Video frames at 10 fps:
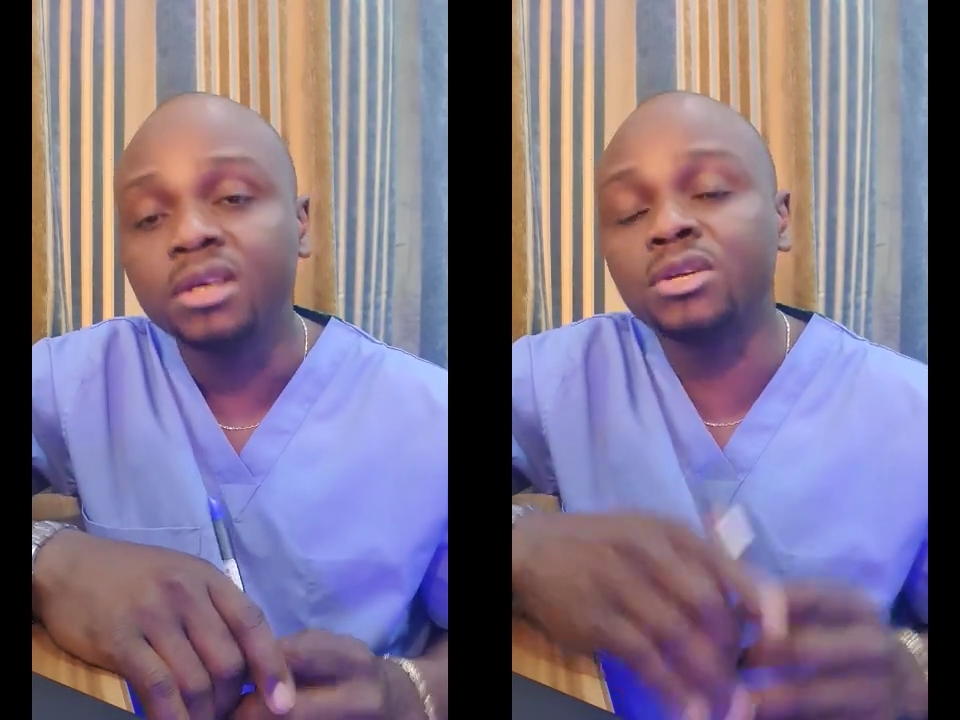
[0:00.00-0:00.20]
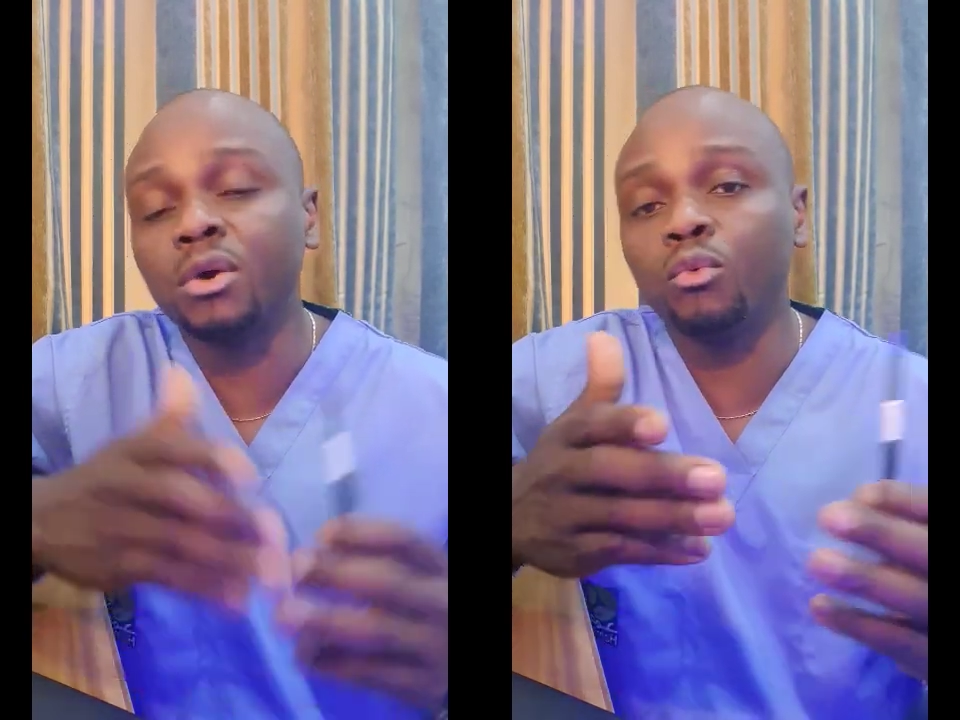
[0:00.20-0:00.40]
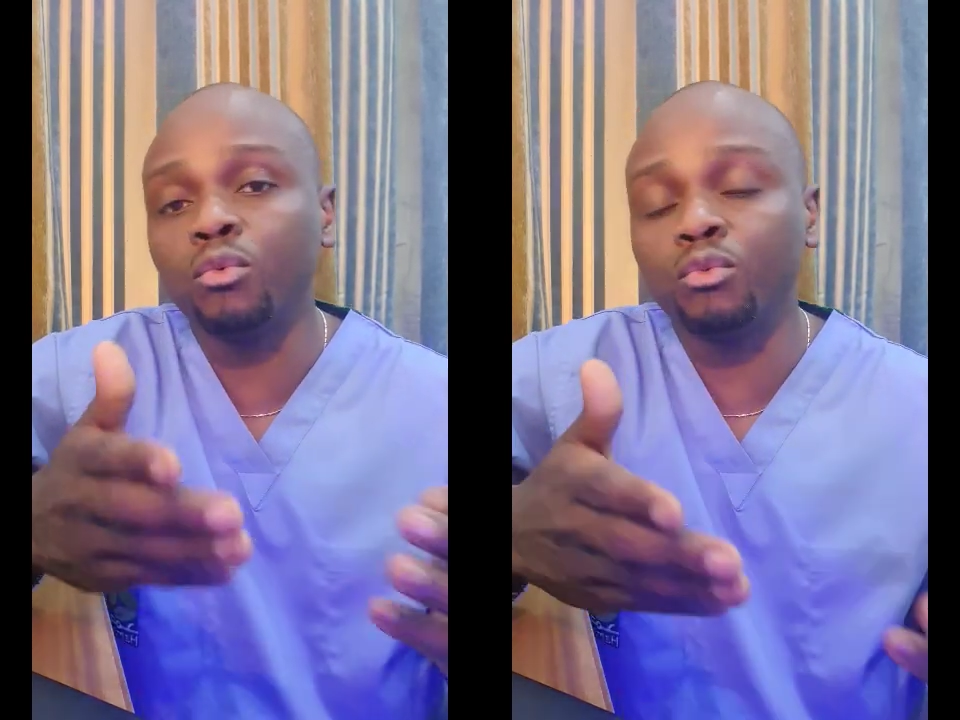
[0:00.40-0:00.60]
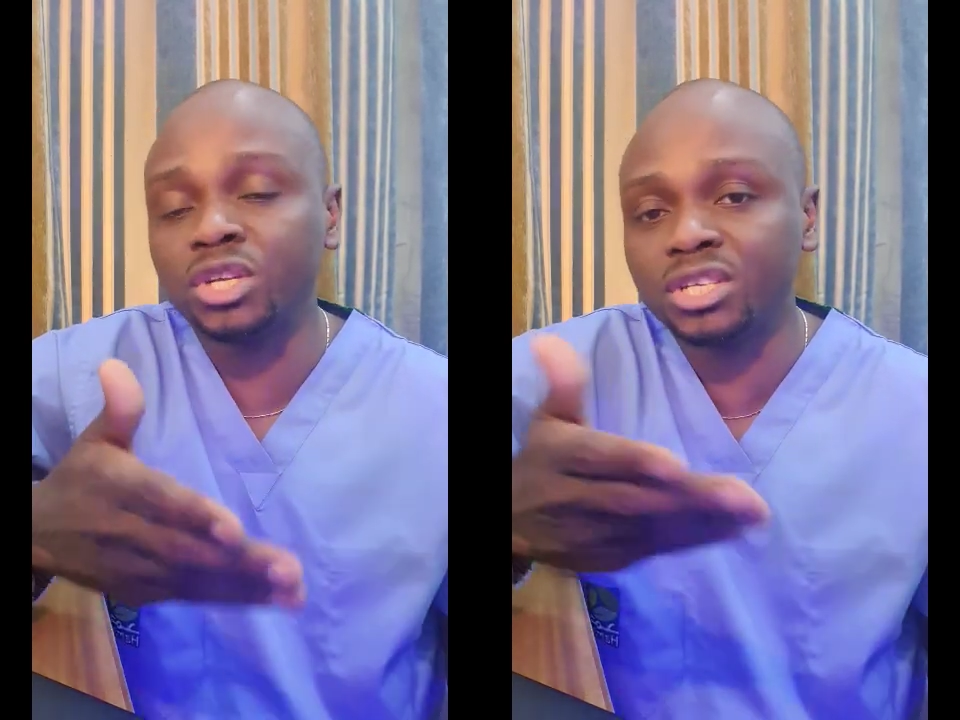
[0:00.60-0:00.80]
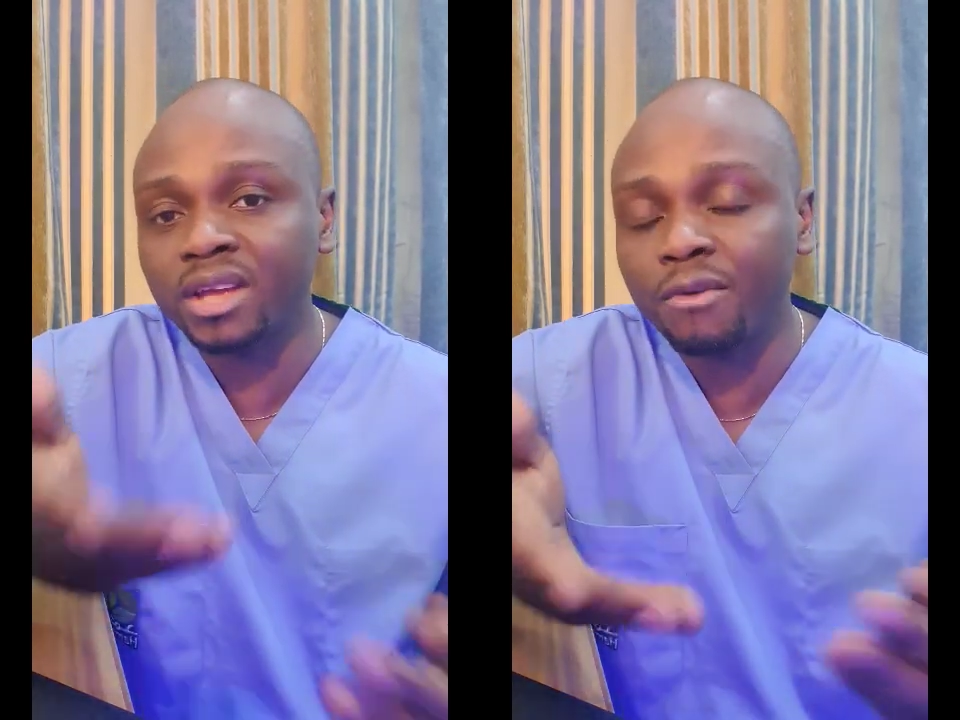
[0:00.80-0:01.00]

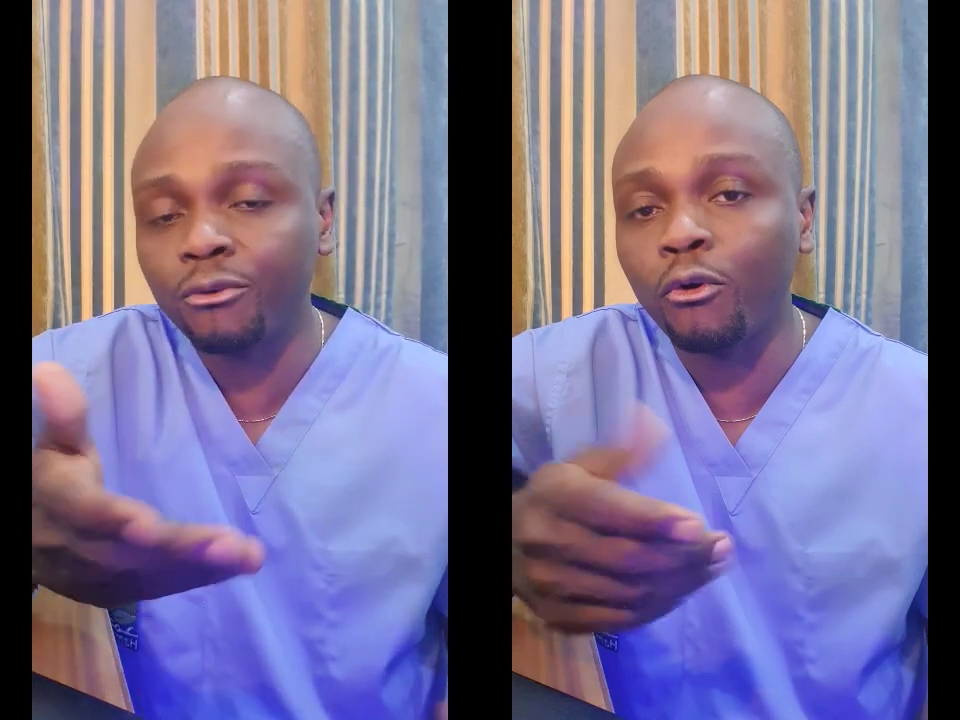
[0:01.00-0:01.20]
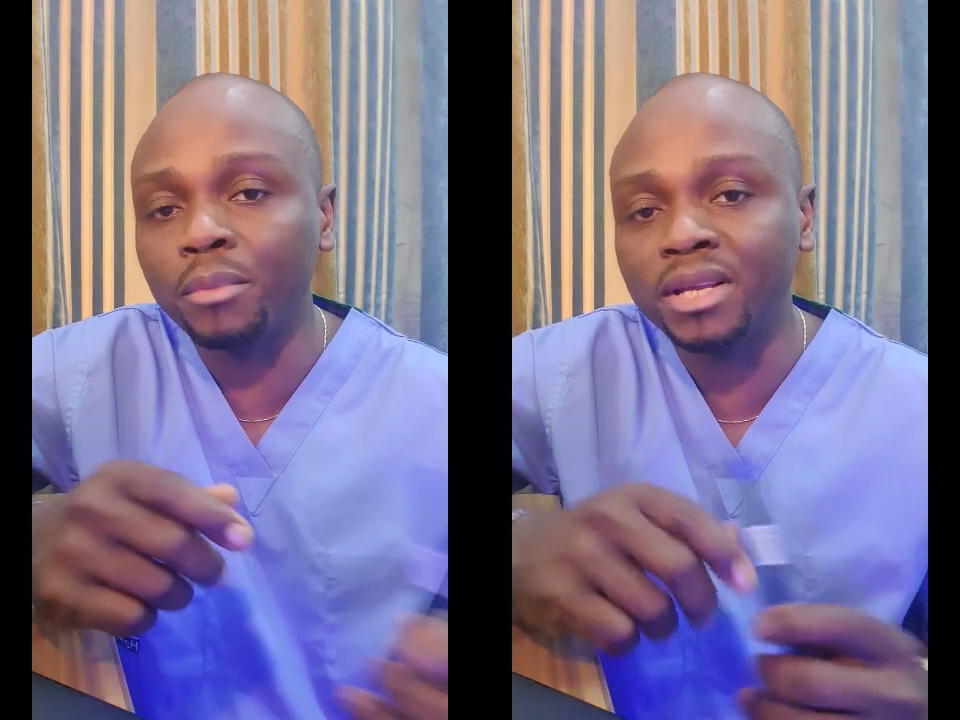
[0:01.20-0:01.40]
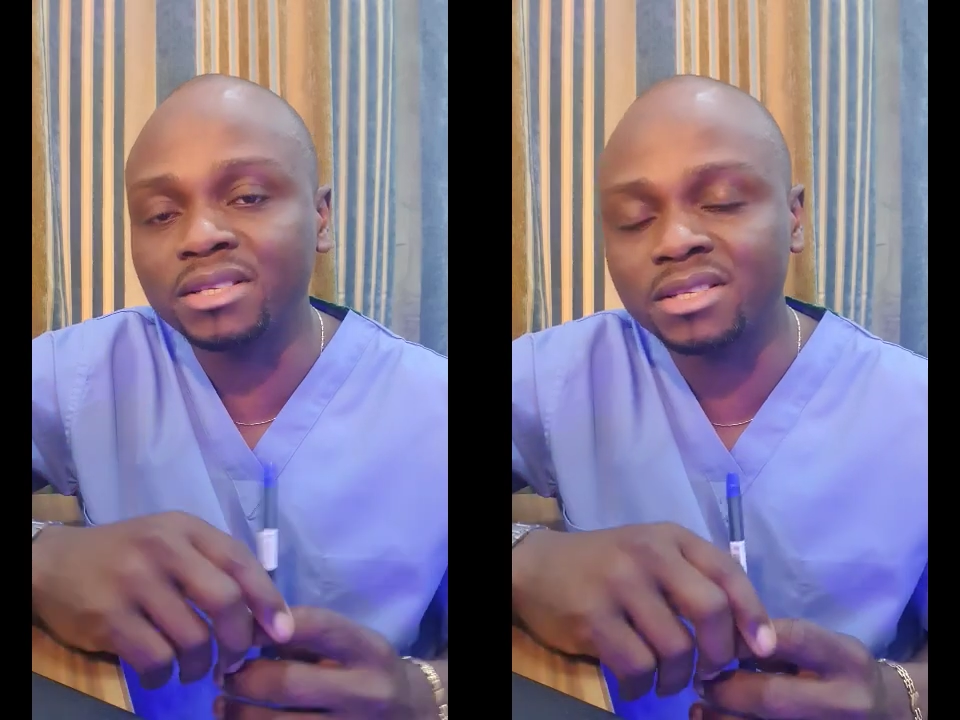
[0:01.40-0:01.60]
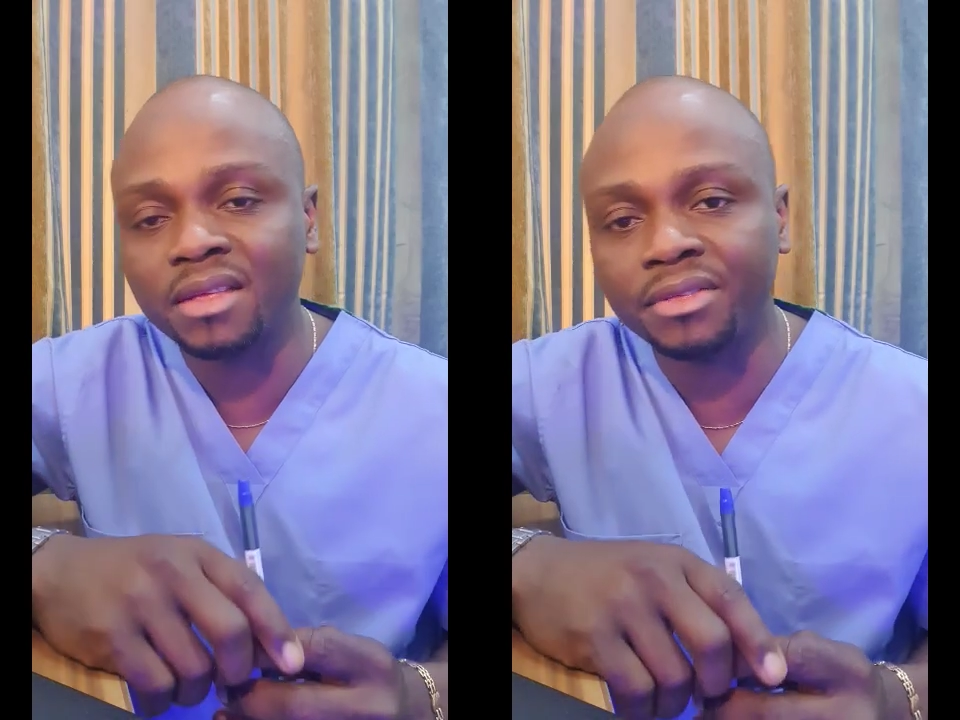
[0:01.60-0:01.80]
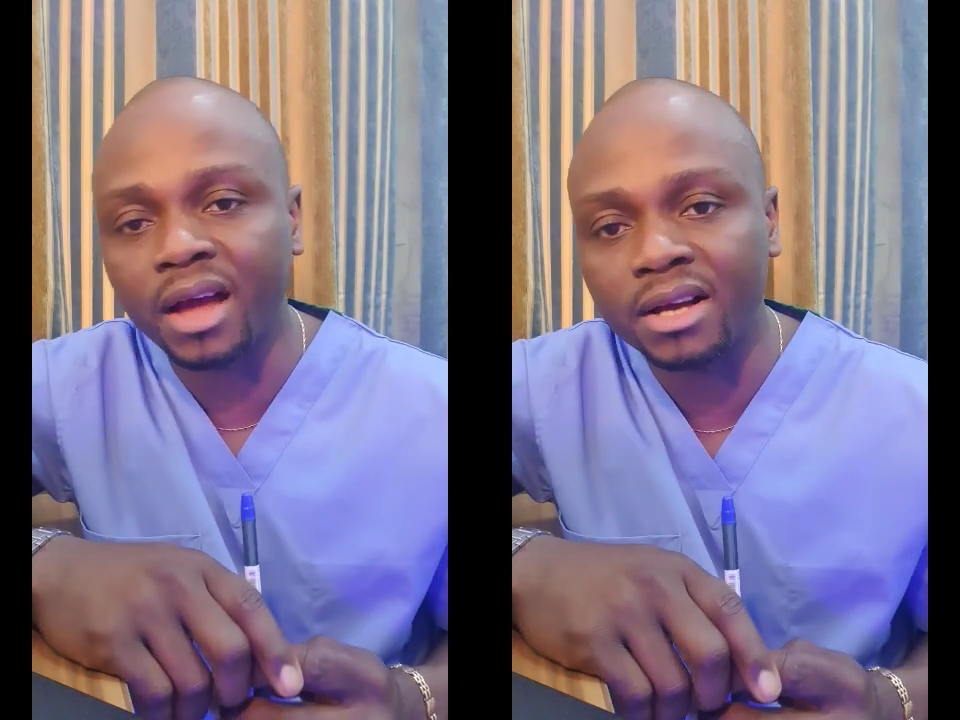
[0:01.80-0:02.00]
which therefore means
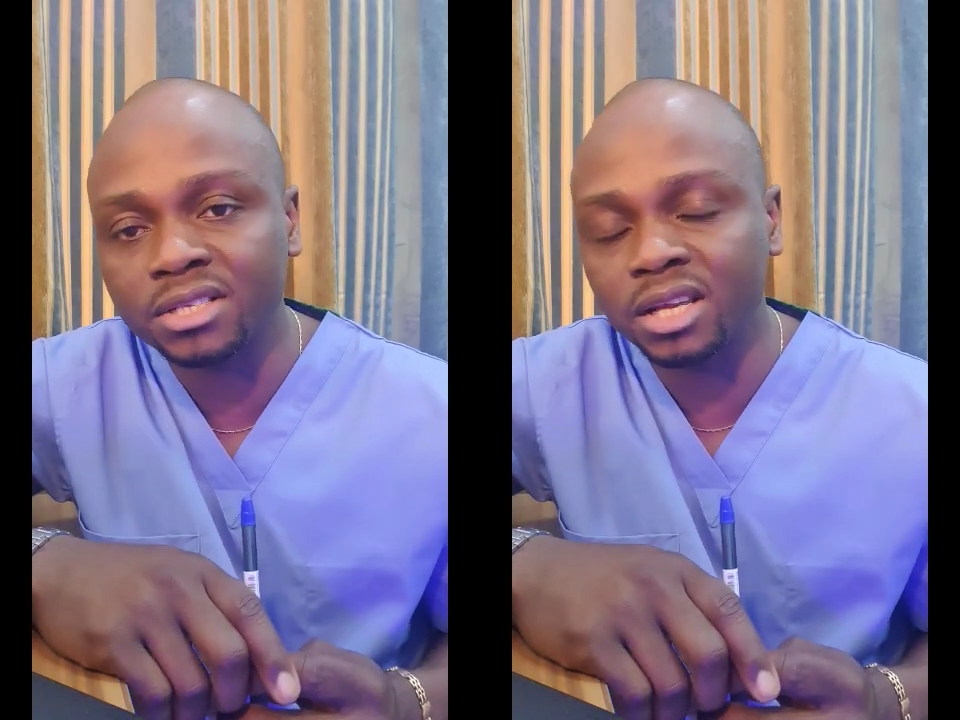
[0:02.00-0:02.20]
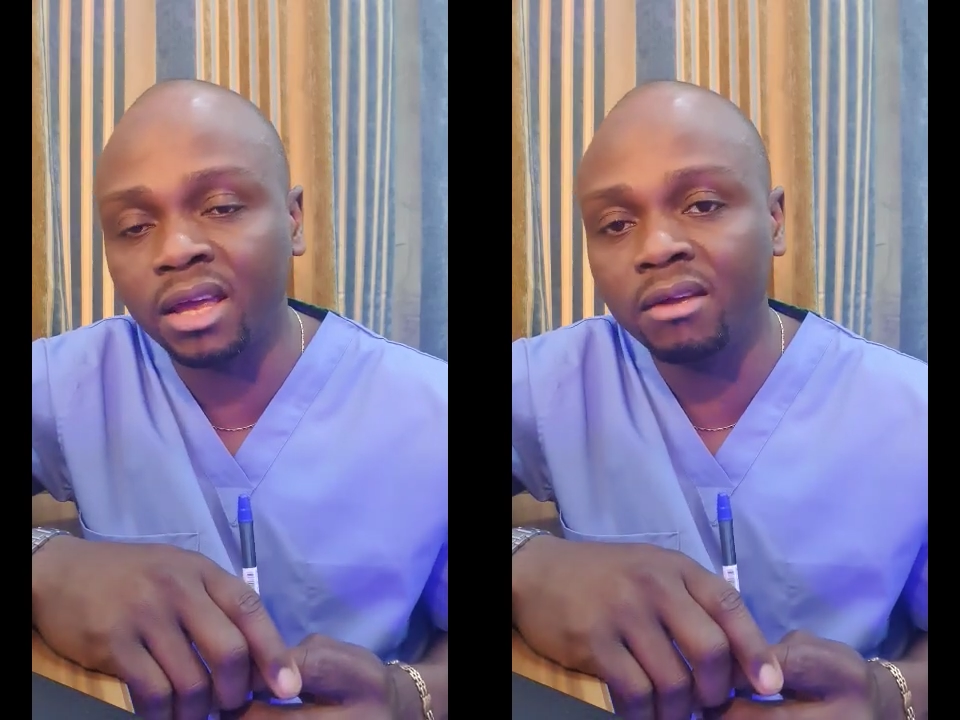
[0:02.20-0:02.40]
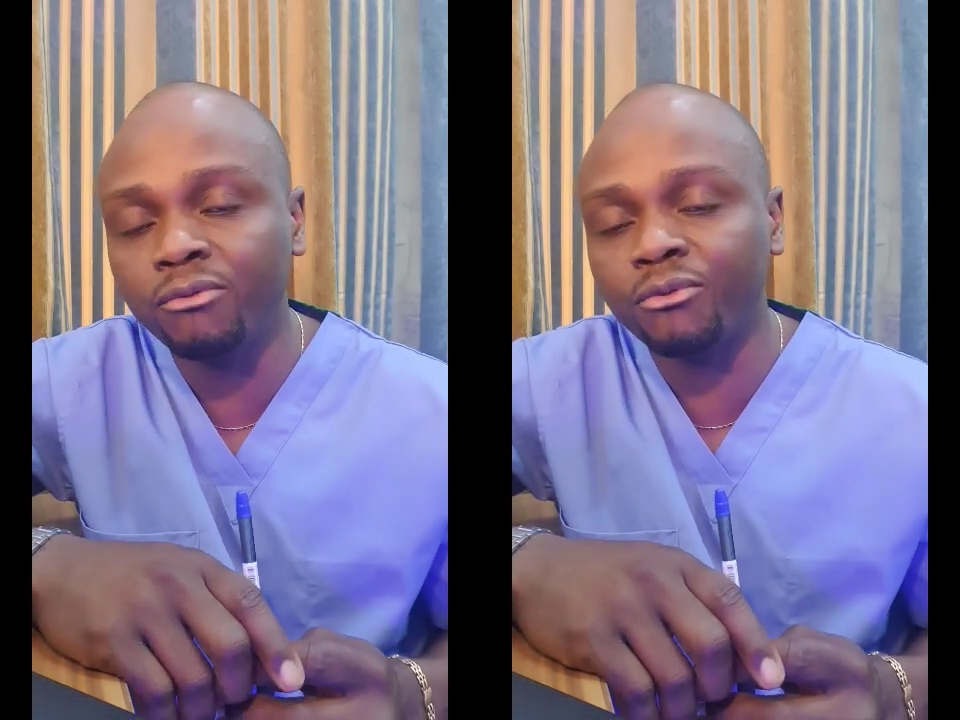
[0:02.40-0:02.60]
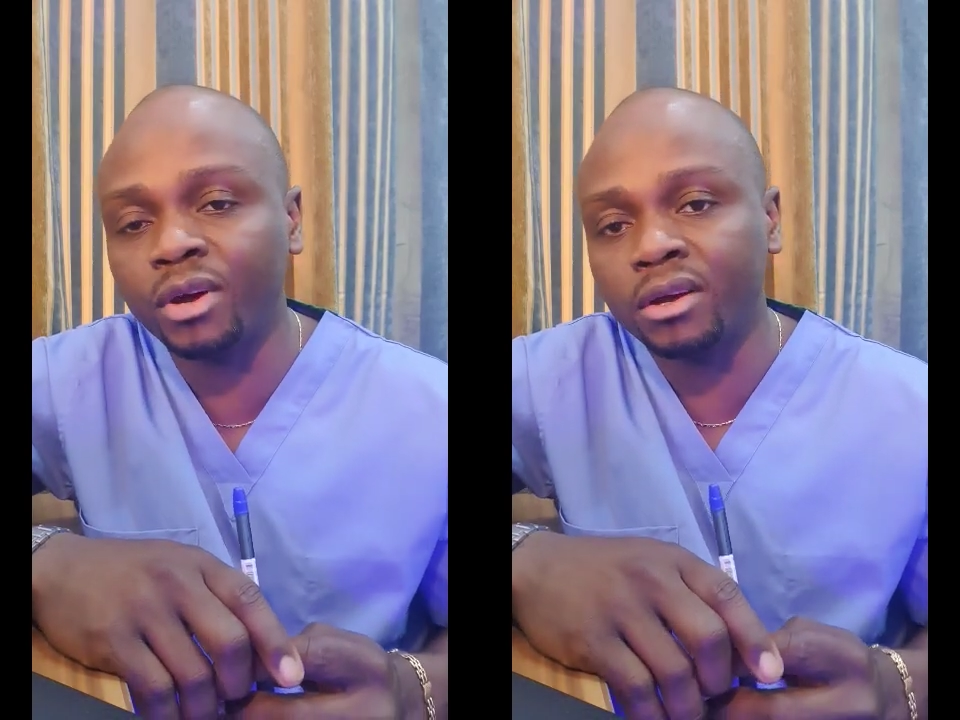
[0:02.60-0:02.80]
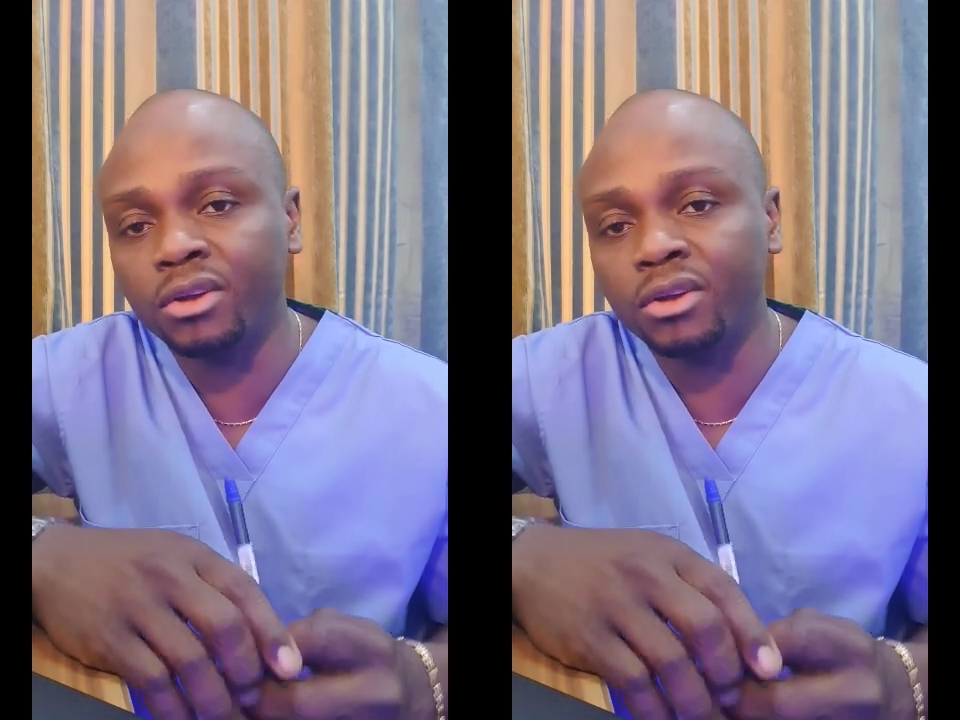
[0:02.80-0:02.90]
that if